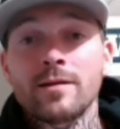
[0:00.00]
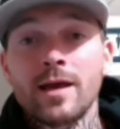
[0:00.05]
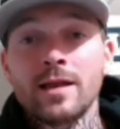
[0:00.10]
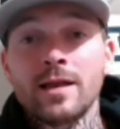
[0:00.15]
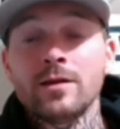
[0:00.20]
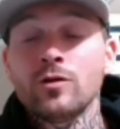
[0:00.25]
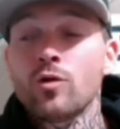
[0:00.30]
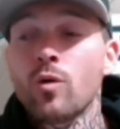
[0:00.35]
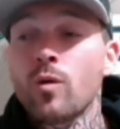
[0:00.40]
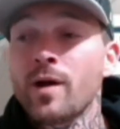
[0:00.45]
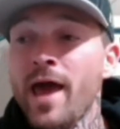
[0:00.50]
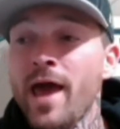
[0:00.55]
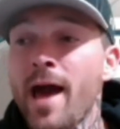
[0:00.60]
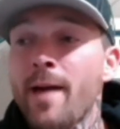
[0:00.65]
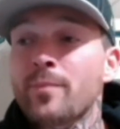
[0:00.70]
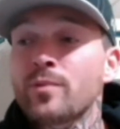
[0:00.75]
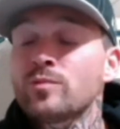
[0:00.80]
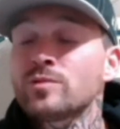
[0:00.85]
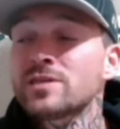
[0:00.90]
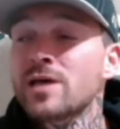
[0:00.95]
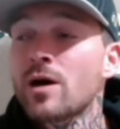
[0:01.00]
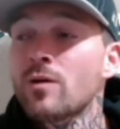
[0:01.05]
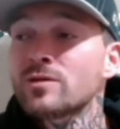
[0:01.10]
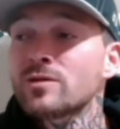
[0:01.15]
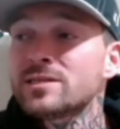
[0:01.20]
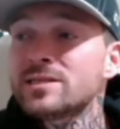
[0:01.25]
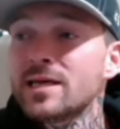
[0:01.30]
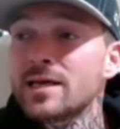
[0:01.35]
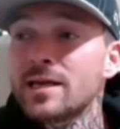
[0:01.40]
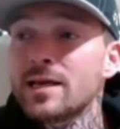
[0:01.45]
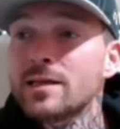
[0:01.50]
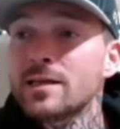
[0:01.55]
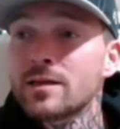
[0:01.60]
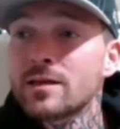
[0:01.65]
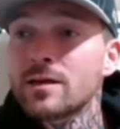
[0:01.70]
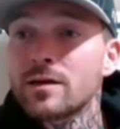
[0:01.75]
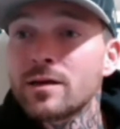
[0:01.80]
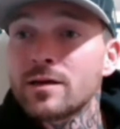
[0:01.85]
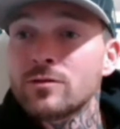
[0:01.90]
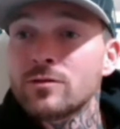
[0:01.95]
And you know what happened was I was sitting
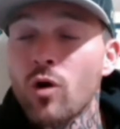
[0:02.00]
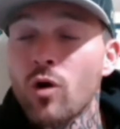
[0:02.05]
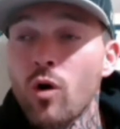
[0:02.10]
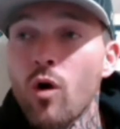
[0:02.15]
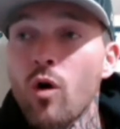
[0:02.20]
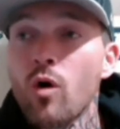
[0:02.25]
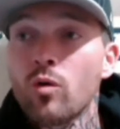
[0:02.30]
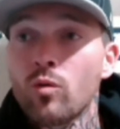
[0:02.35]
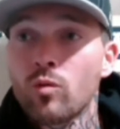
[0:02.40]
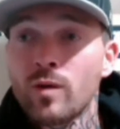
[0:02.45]
in the hole